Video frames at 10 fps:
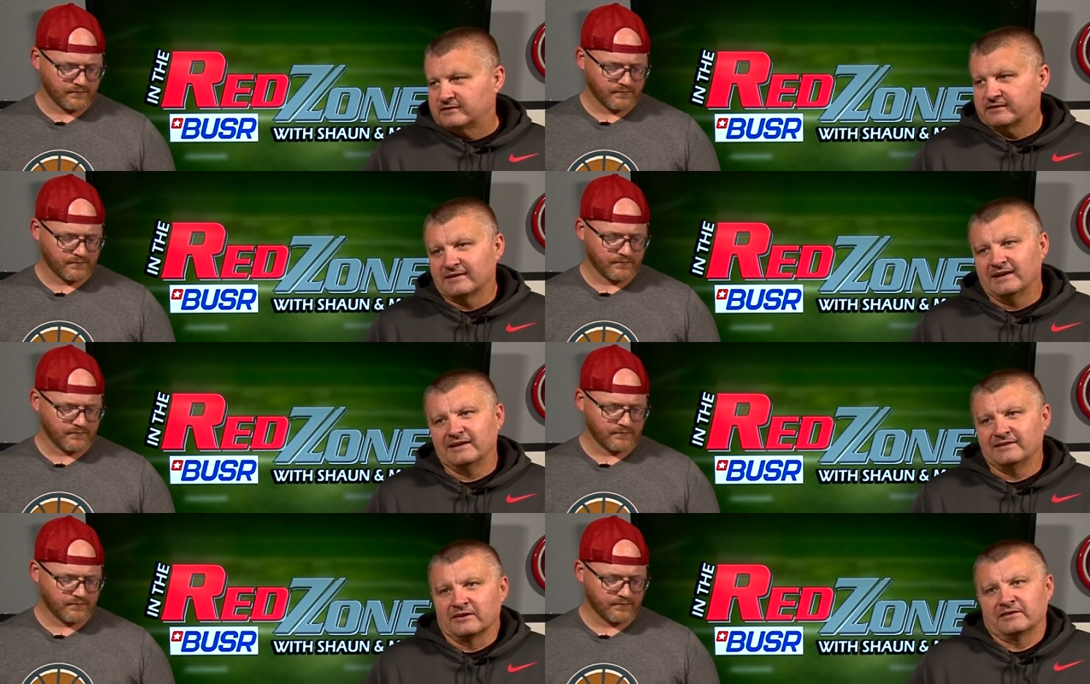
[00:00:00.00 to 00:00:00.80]
Speaker 1: is just
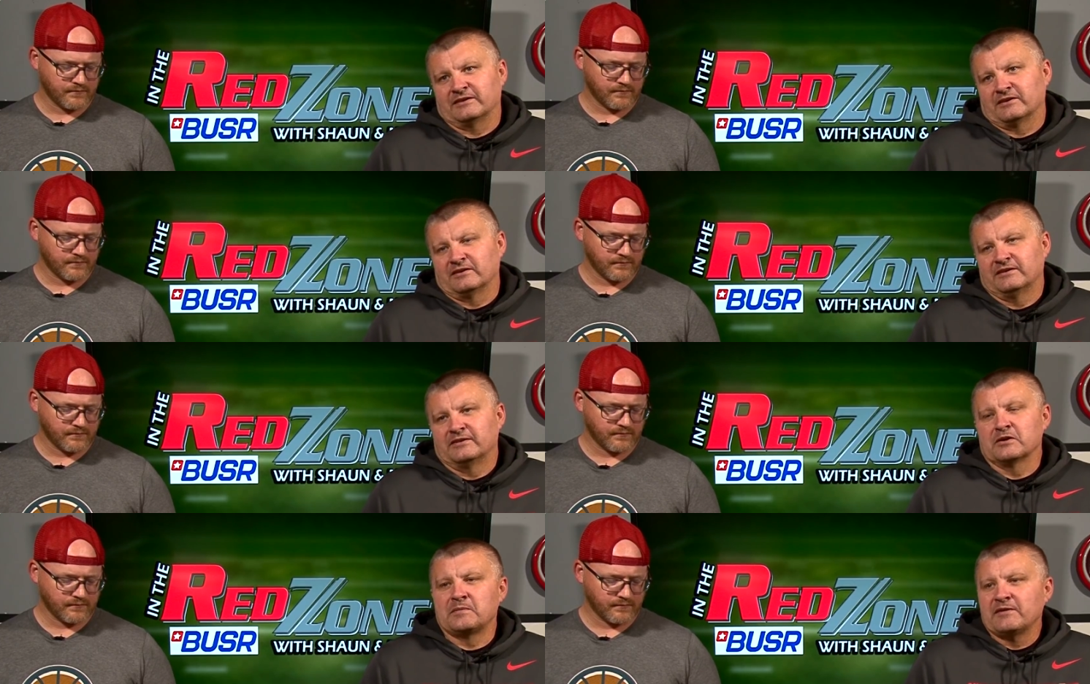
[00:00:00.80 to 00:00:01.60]
not. They're they're
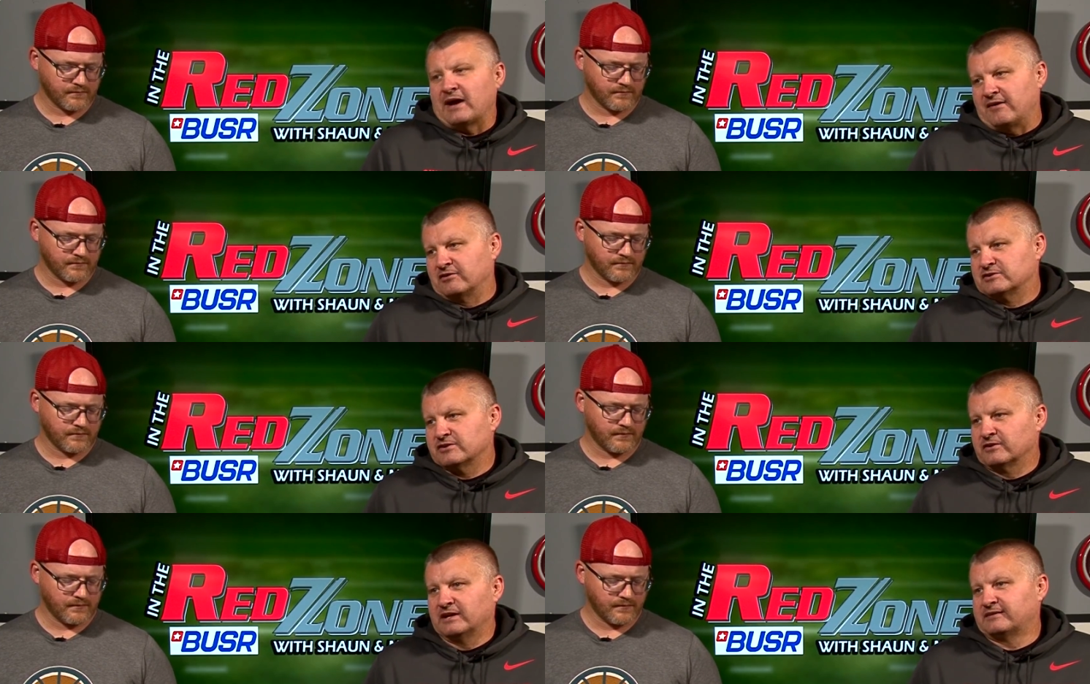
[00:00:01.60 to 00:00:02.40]
they're above average.
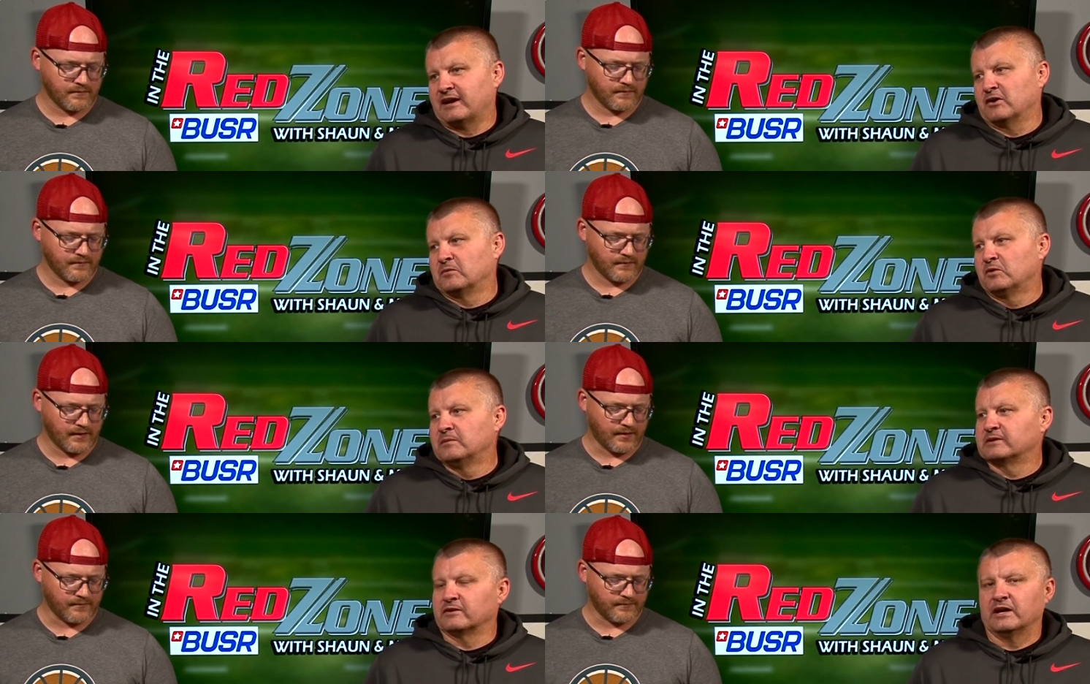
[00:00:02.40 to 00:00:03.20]
They're not terrible,
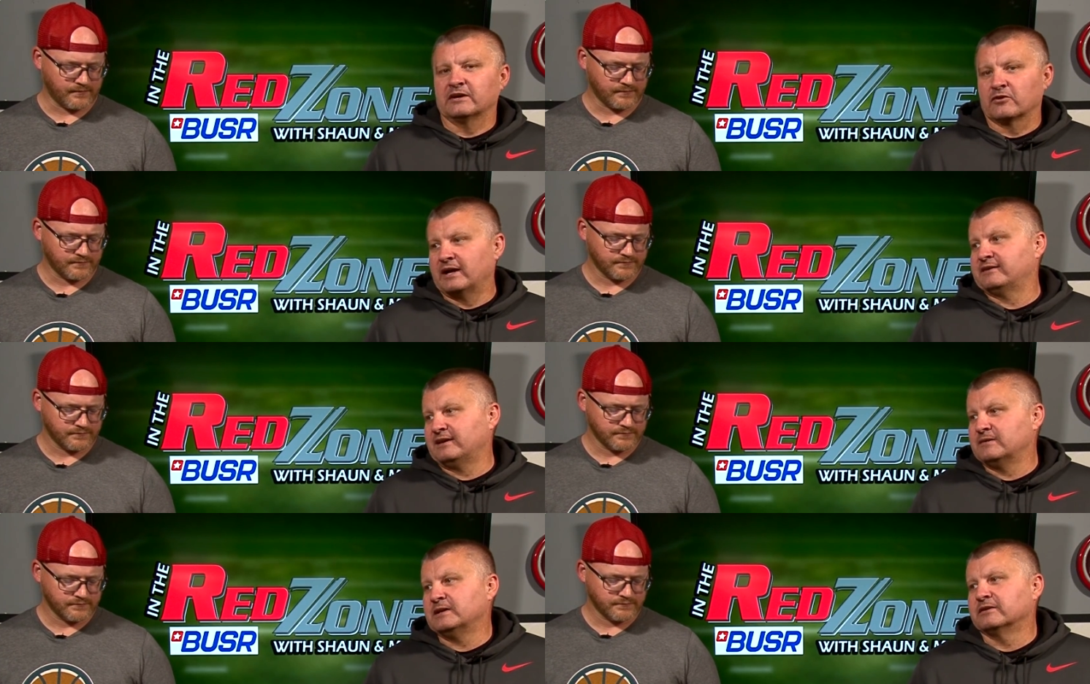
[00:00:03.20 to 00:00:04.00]
but yeah. they're not a great
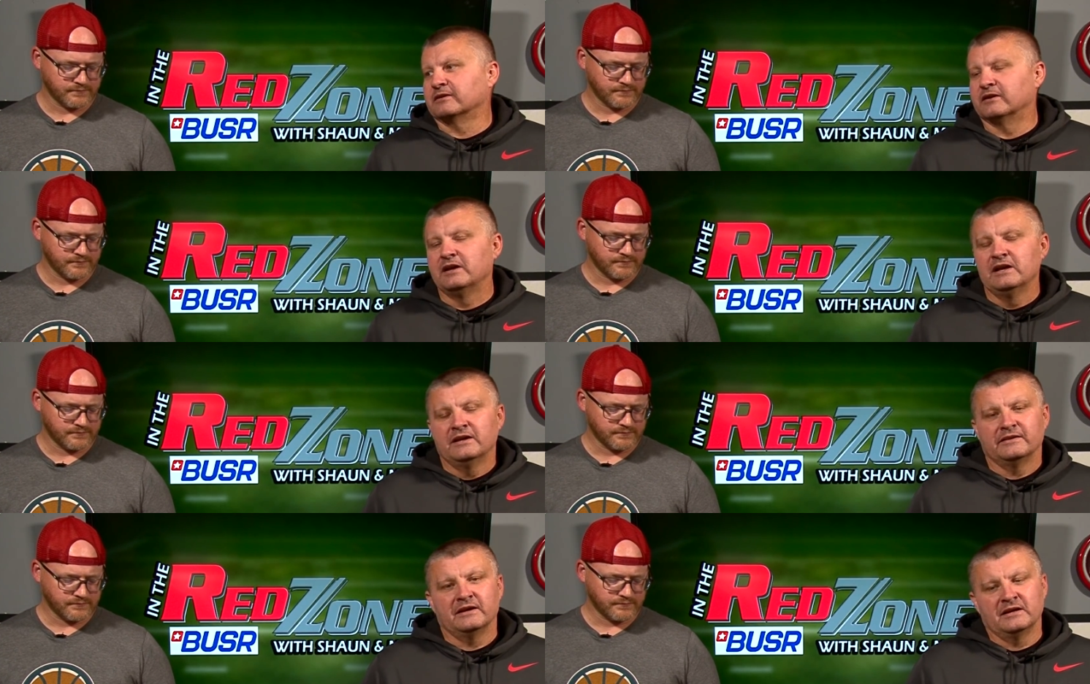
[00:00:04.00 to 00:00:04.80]
team either.
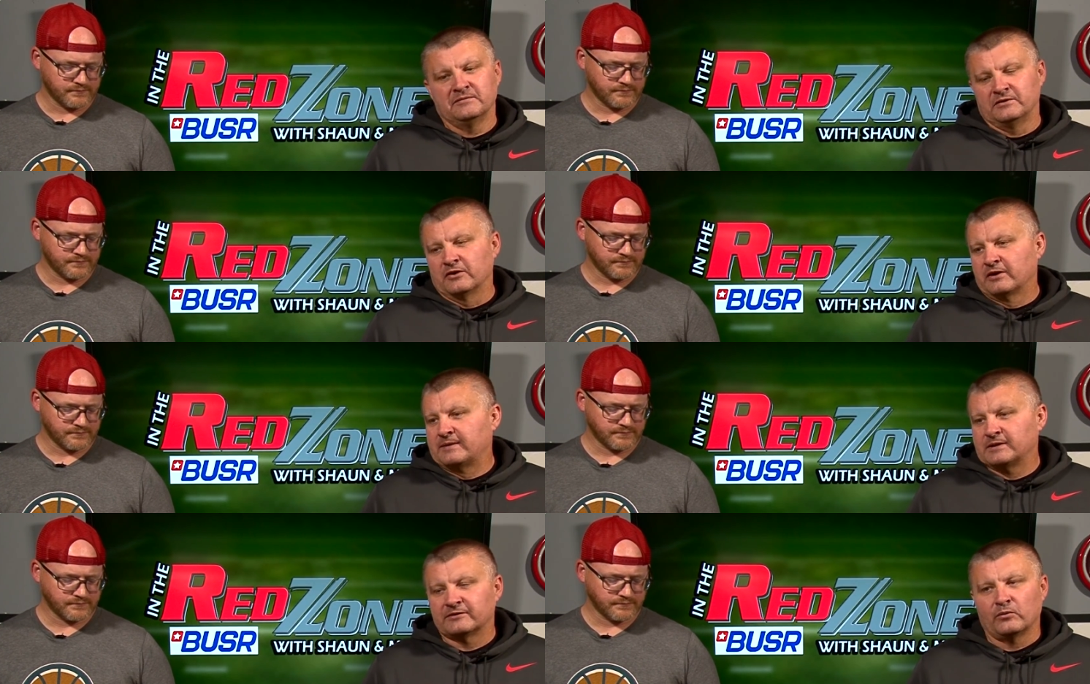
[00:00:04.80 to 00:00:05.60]
Uh, Notre
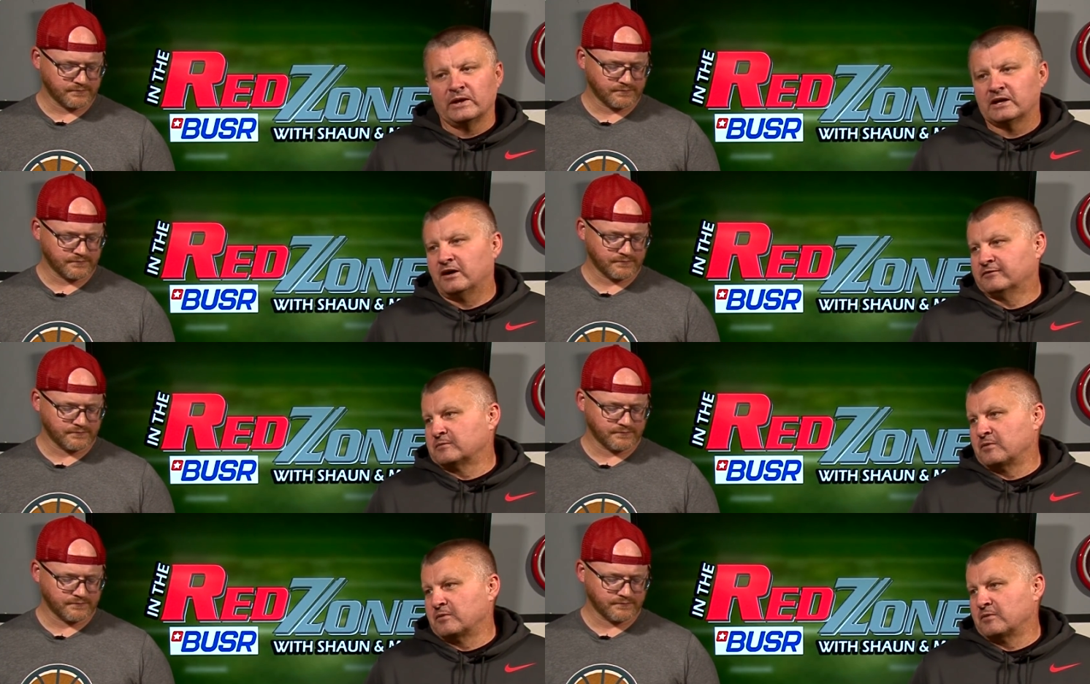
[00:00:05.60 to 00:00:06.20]
Dame gets a week off to